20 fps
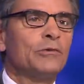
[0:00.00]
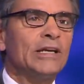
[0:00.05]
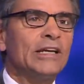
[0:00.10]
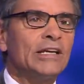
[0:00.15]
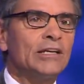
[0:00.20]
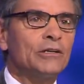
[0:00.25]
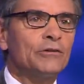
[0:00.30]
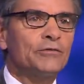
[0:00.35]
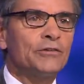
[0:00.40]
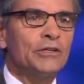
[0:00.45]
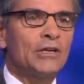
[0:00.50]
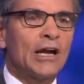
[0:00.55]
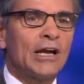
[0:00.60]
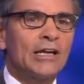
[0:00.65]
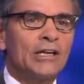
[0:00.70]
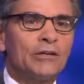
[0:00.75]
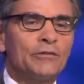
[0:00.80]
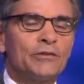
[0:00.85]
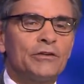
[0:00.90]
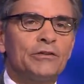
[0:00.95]
We interviewed. I
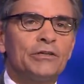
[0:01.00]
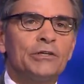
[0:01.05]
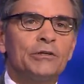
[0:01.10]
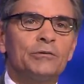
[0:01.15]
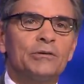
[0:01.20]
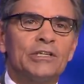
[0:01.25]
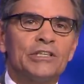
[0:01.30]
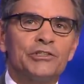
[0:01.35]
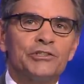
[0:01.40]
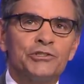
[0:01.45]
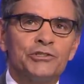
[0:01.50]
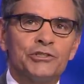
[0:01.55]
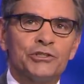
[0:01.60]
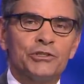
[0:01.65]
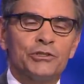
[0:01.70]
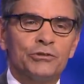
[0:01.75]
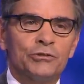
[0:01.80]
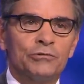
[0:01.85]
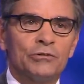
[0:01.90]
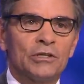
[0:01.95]
interviewed you in
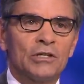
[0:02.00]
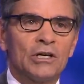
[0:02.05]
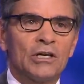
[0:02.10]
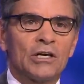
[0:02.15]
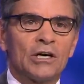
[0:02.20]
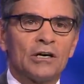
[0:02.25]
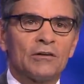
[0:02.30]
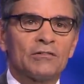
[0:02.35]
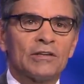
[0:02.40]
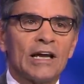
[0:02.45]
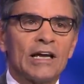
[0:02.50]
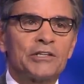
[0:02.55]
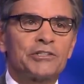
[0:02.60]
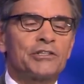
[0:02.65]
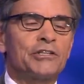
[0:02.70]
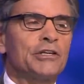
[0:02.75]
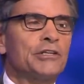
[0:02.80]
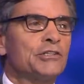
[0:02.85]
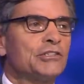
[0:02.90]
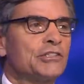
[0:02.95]
June of last year.